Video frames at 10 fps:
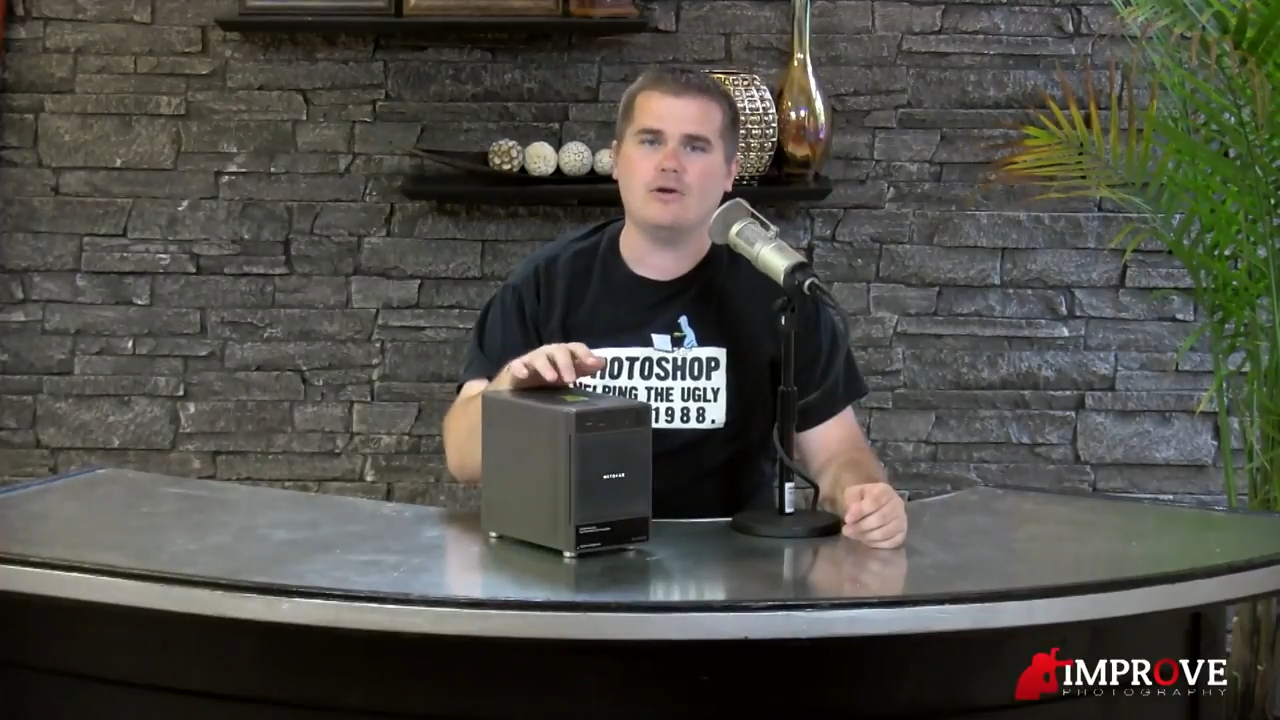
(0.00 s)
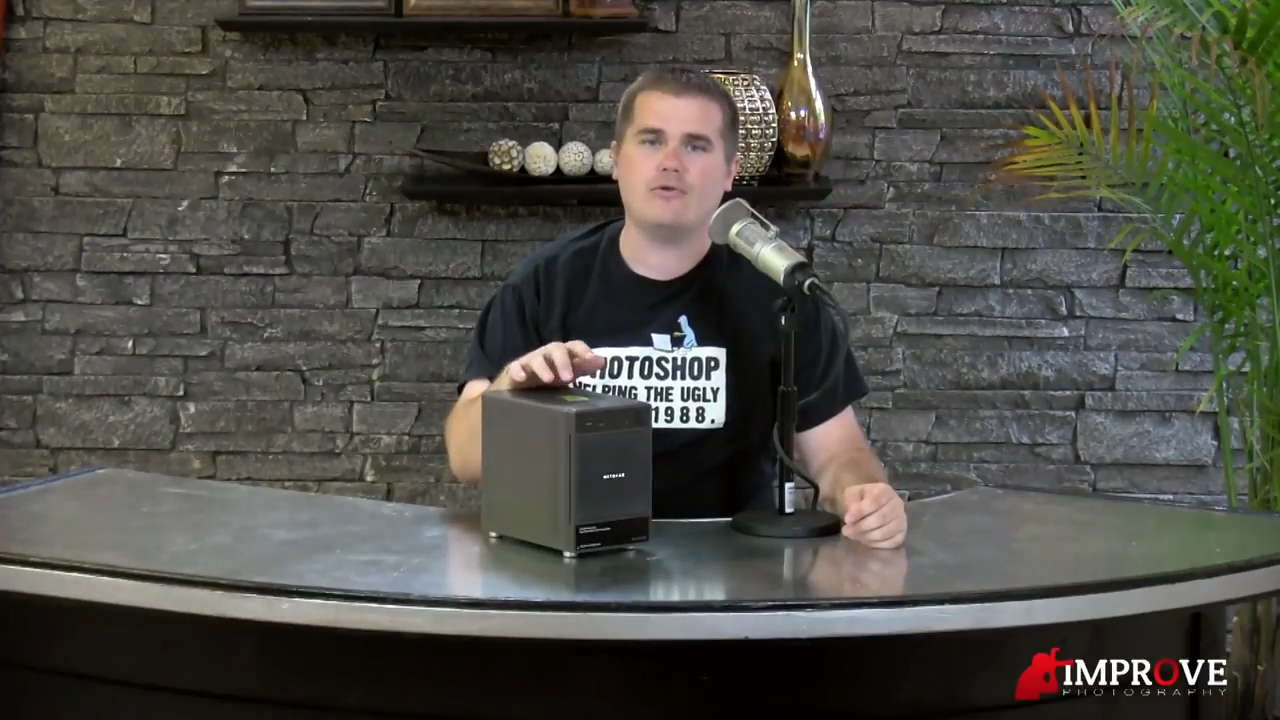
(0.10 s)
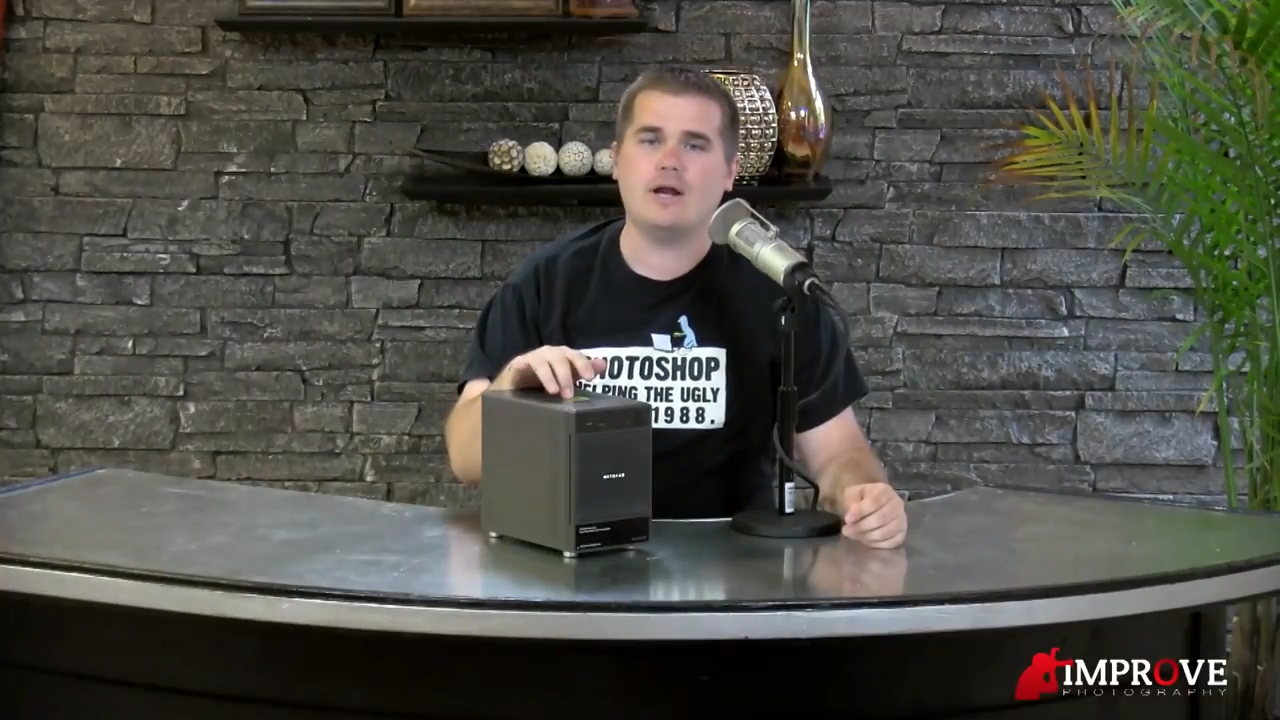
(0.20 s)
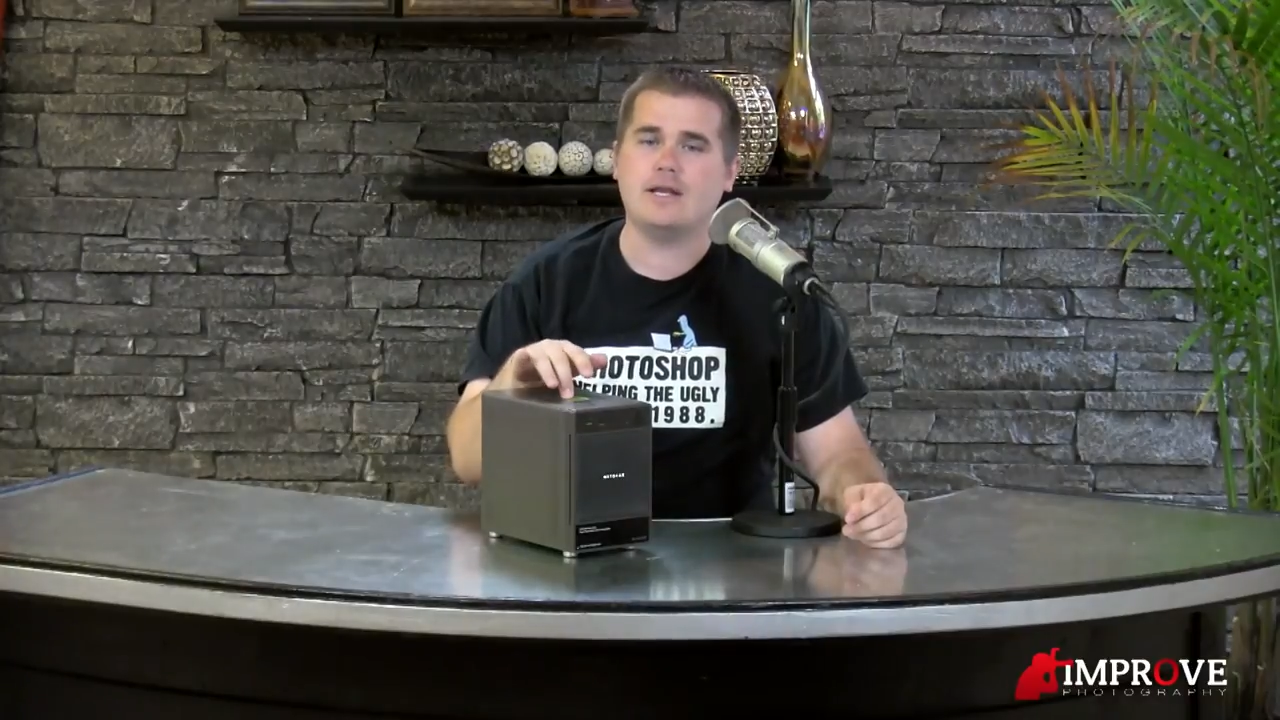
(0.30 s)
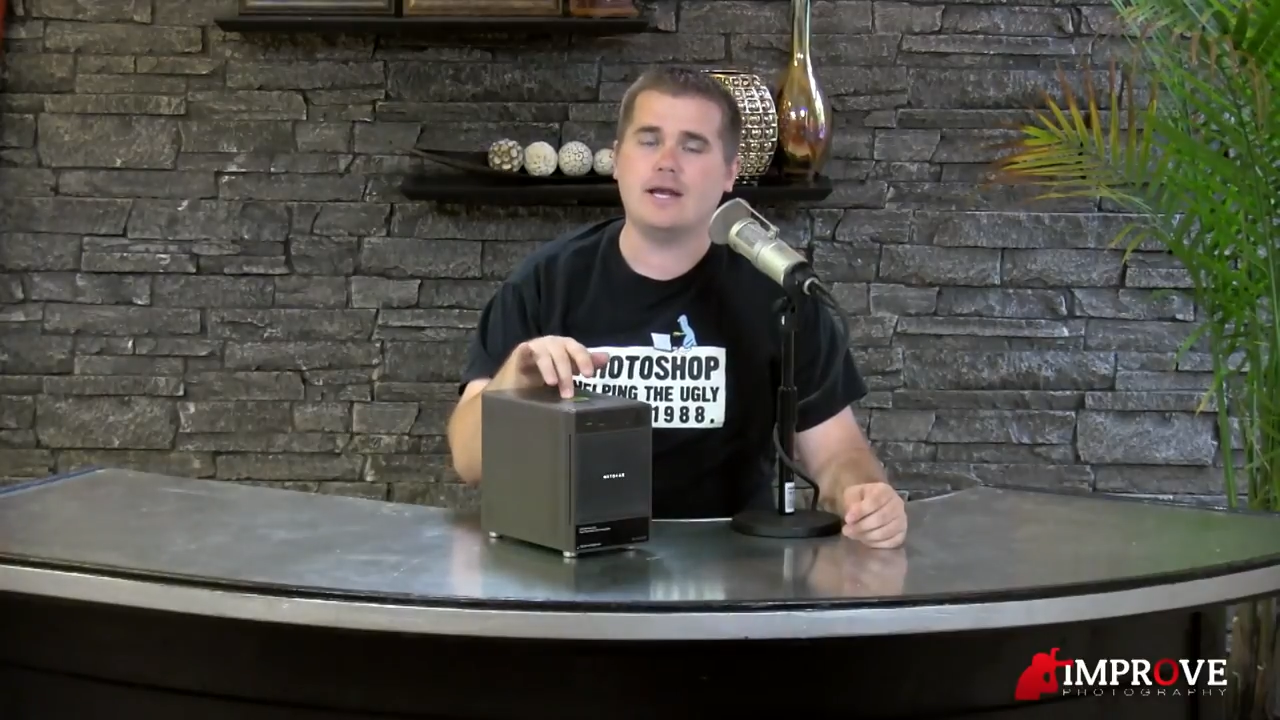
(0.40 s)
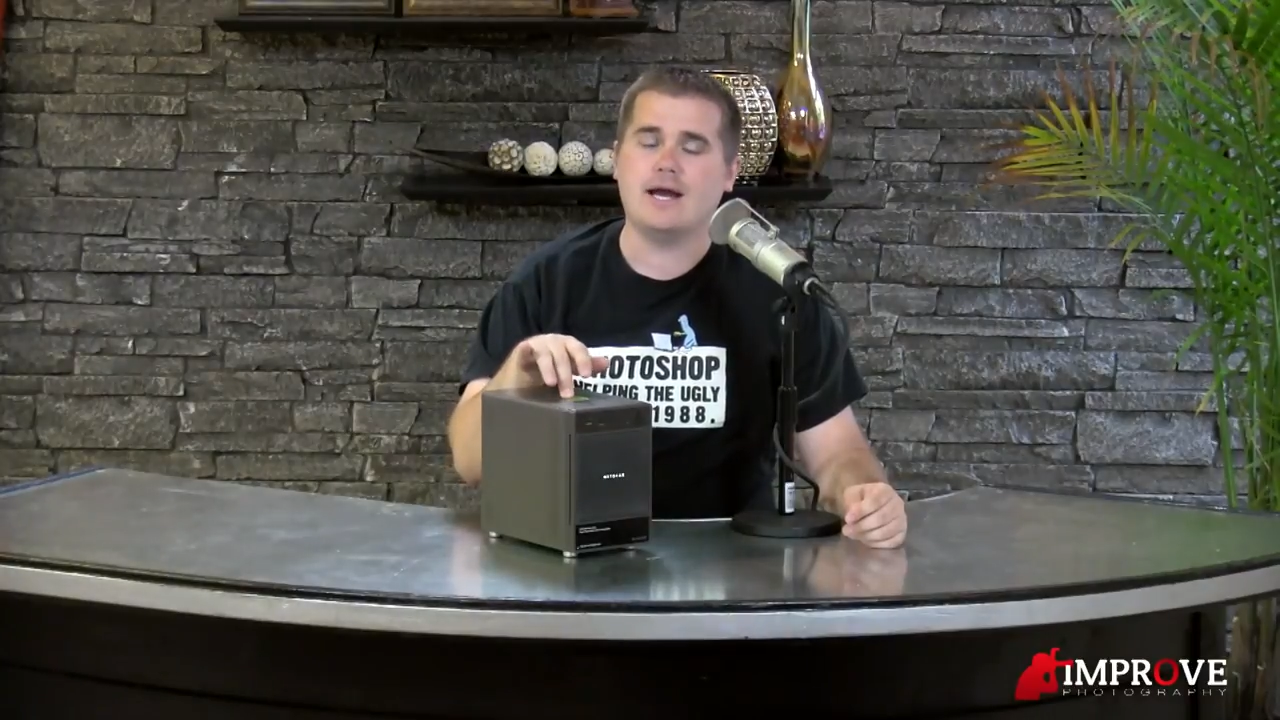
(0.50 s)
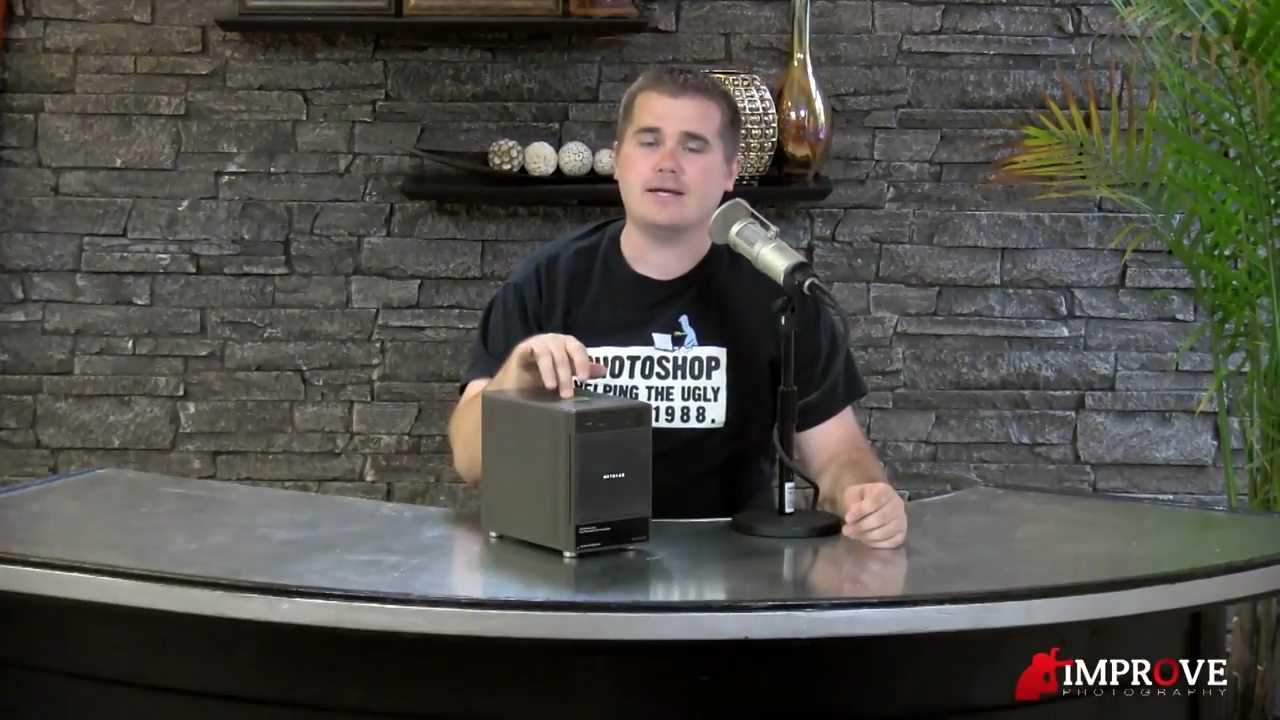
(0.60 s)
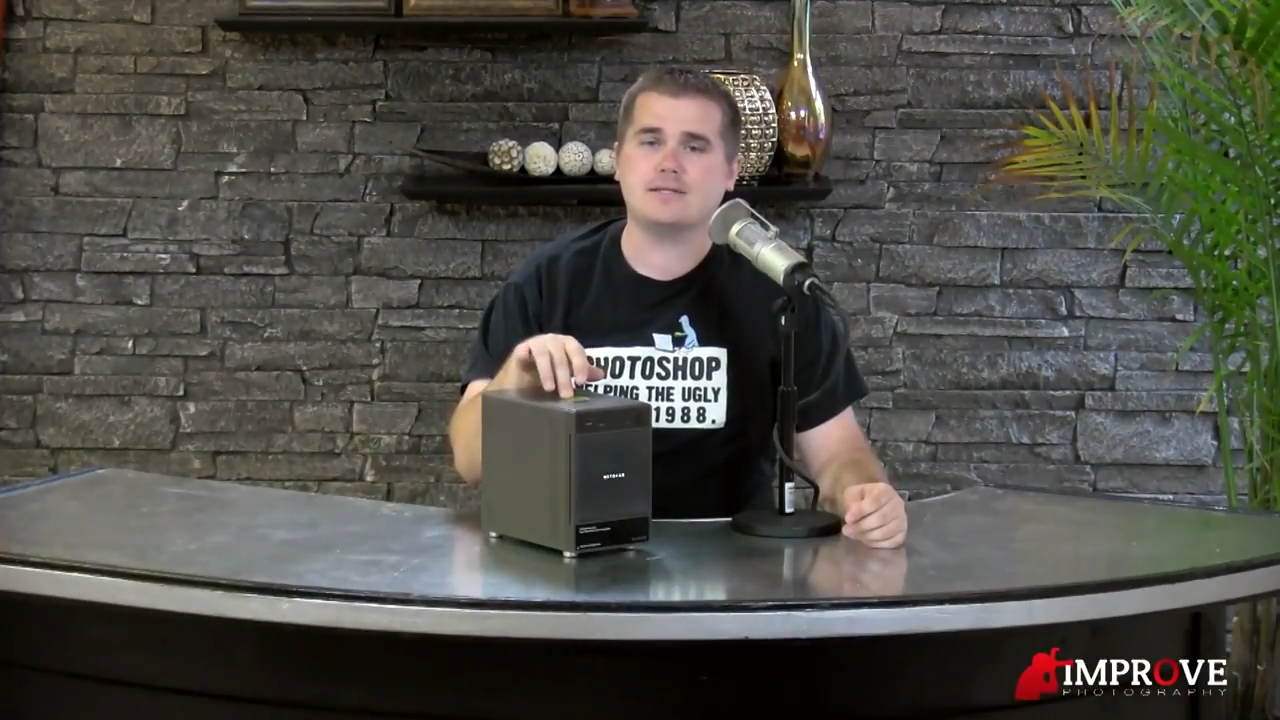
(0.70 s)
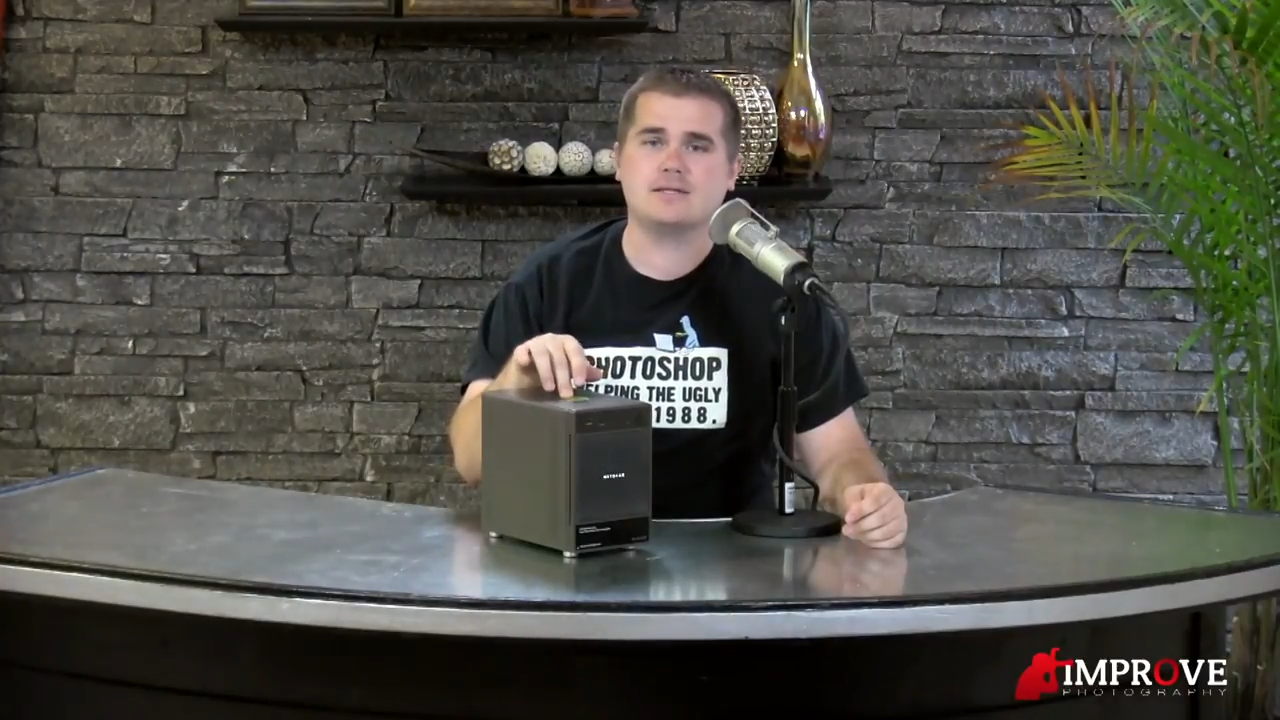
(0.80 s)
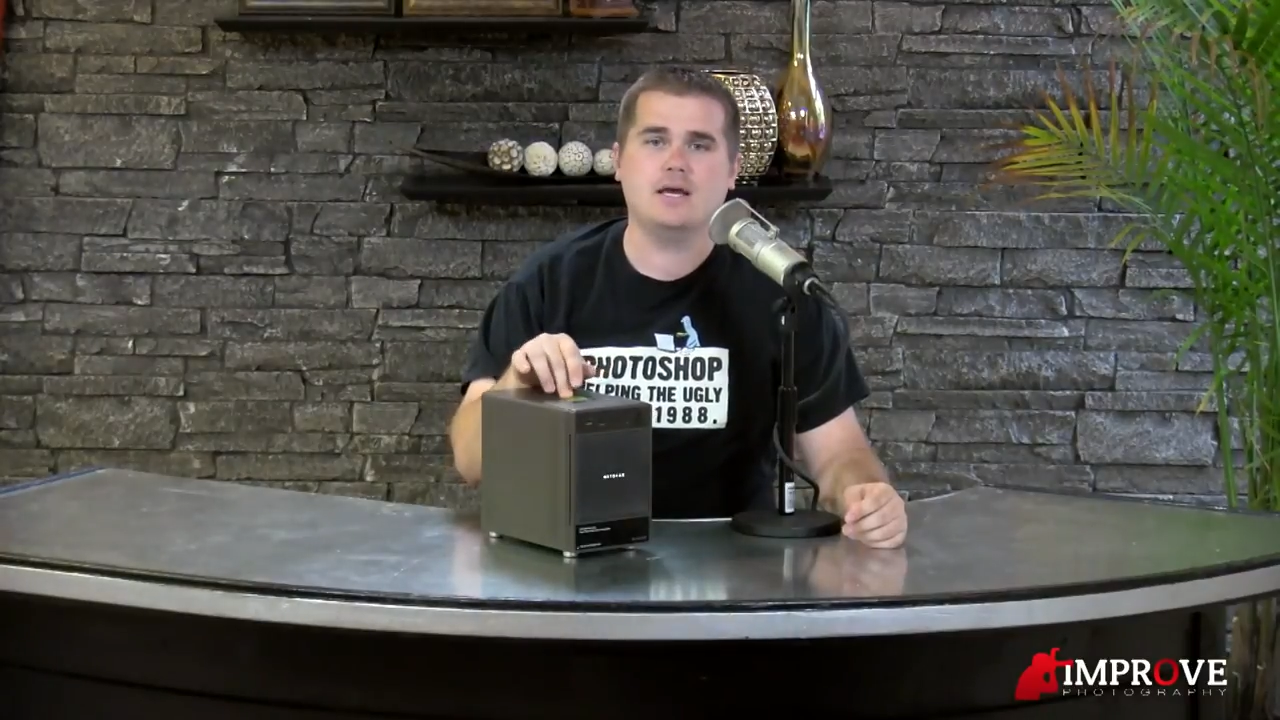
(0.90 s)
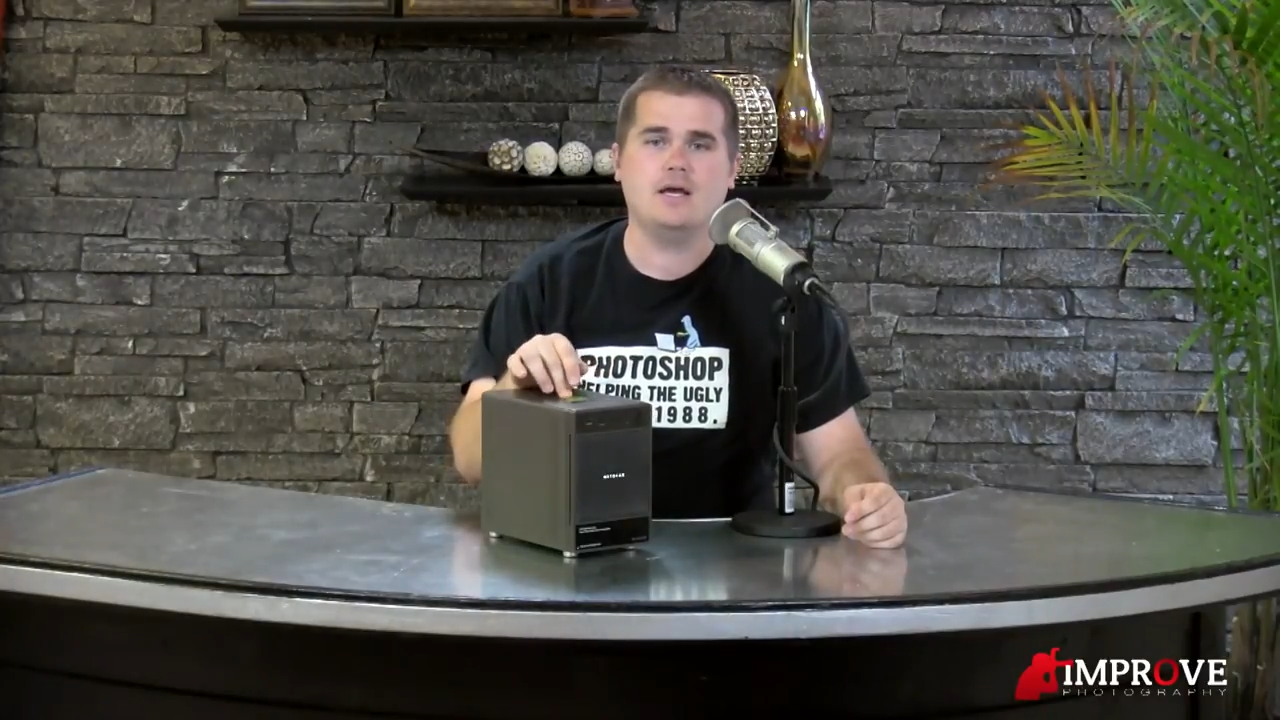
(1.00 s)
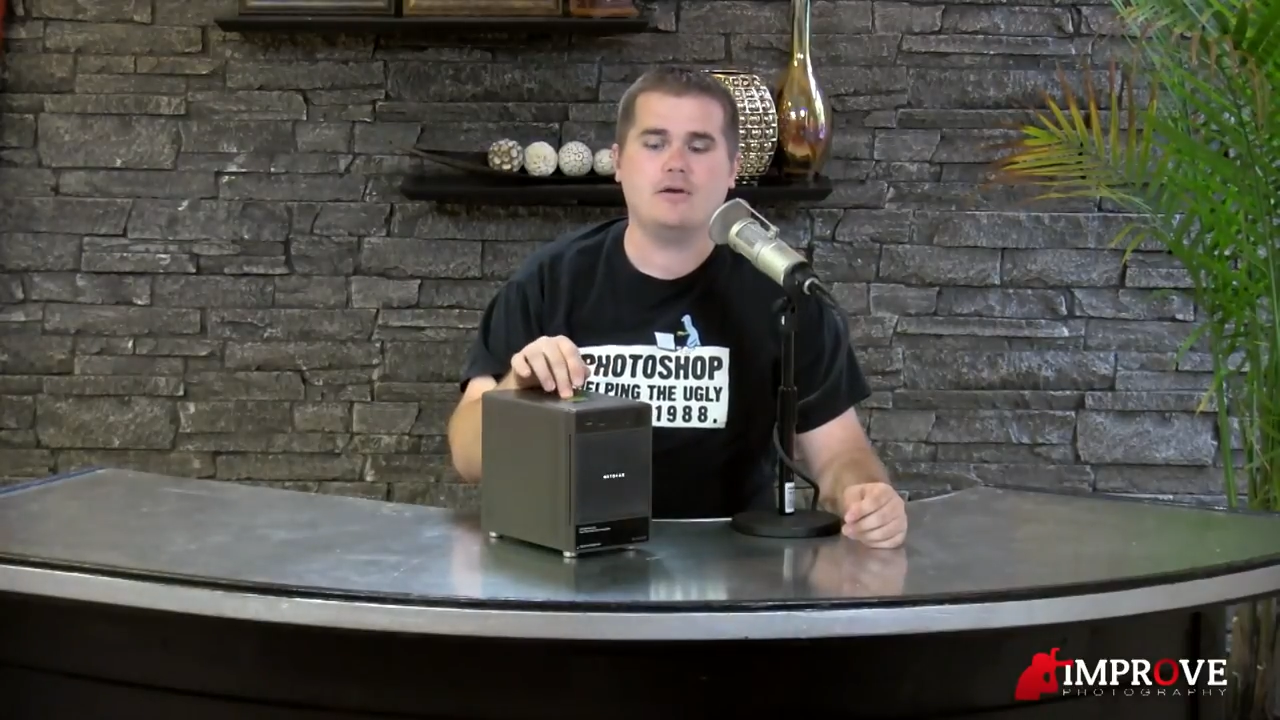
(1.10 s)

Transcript: ReadyNAS.